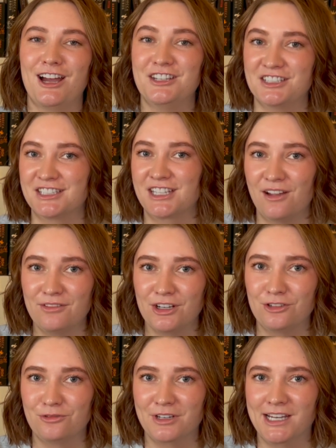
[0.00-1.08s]

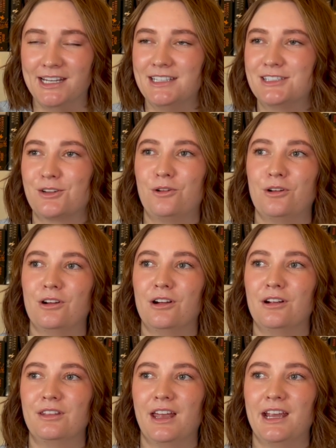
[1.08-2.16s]
undiscovered reads
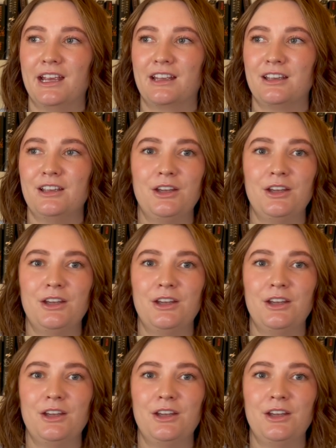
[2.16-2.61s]
or like